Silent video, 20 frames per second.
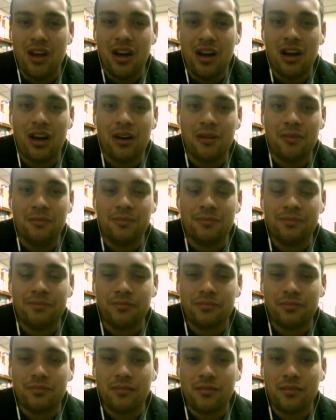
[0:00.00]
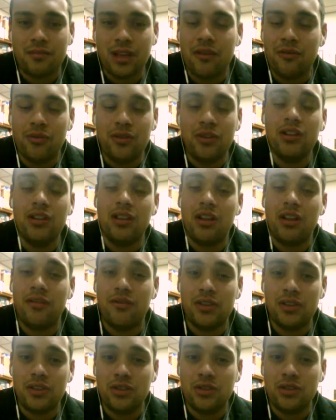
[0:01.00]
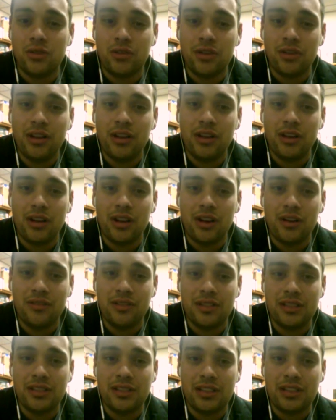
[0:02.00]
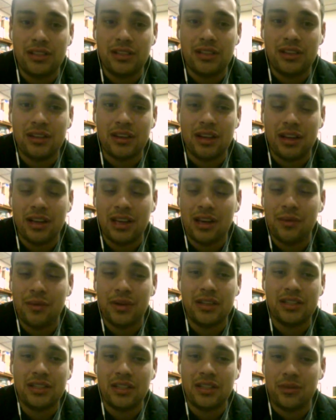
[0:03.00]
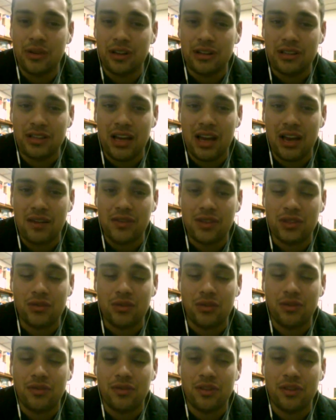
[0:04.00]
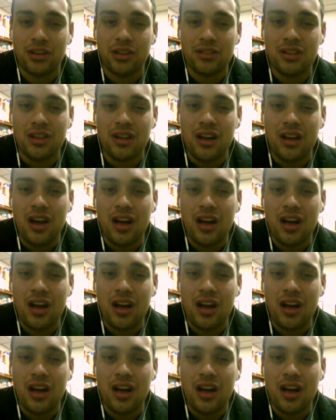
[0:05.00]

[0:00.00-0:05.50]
I really love the story of this season. I can't wait to see what else they have in store for us.